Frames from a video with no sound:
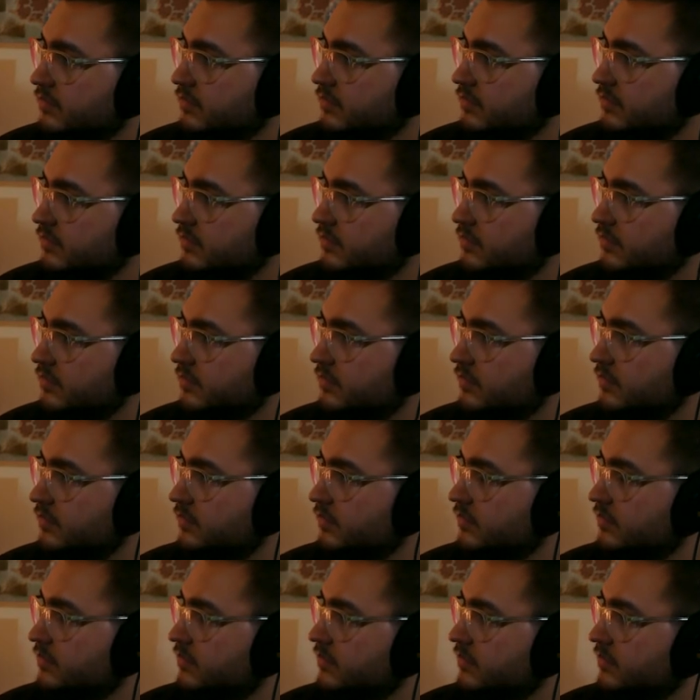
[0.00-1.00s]

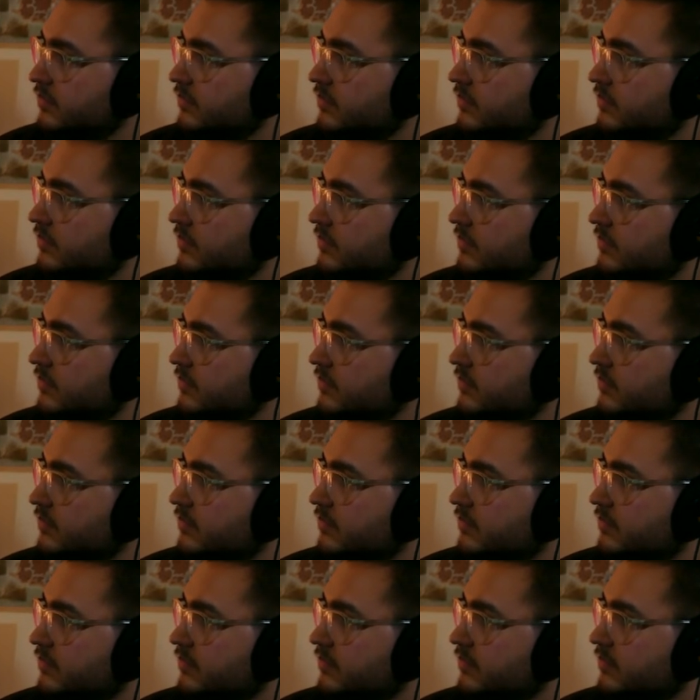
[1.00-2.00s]

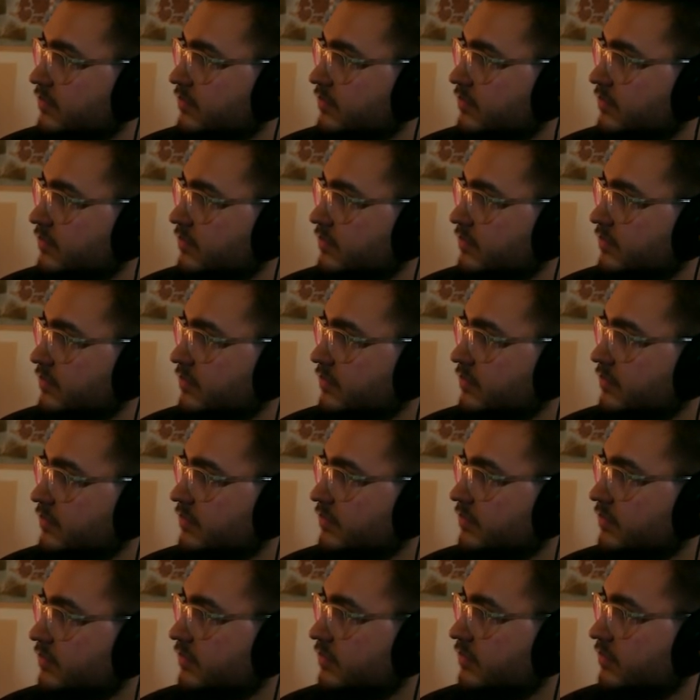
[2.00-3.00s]

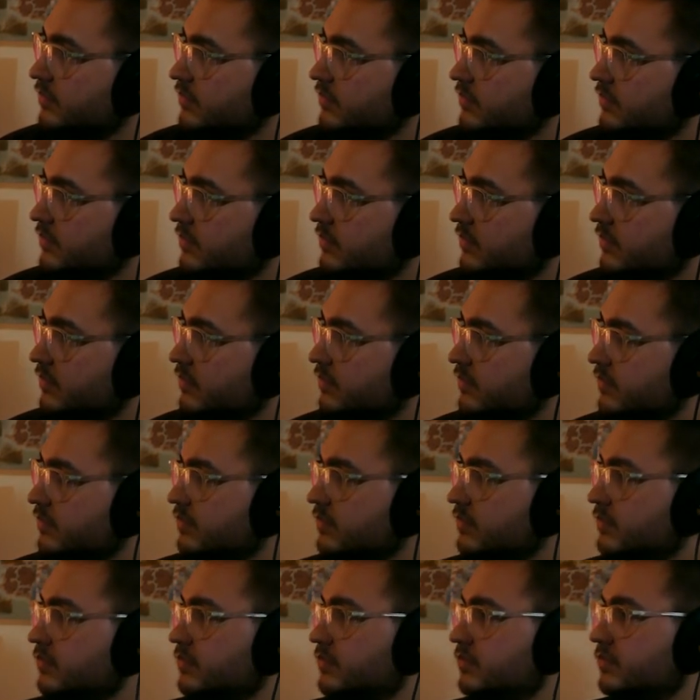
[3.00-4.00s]

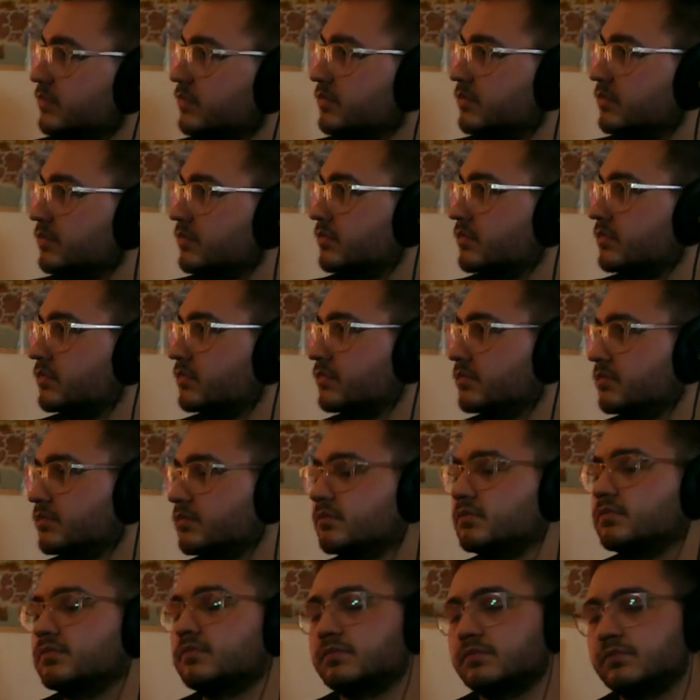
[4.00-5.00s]

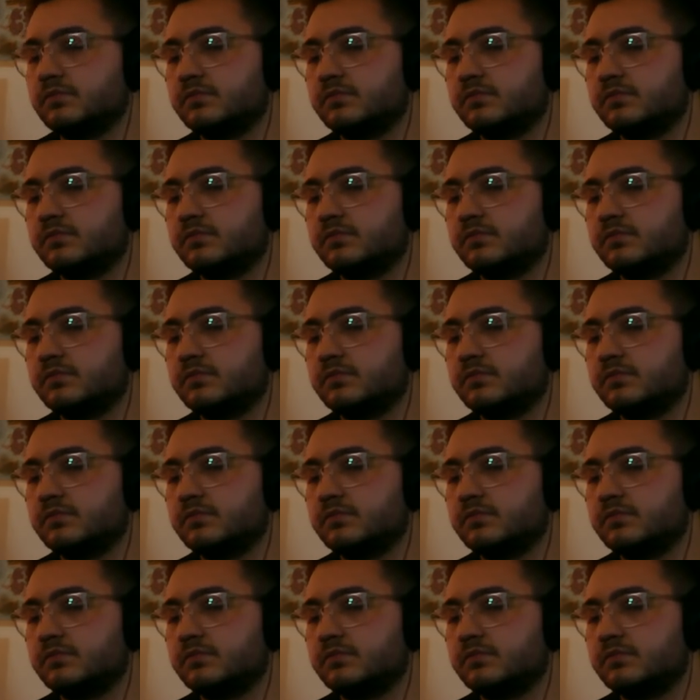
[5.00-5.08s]
(silent)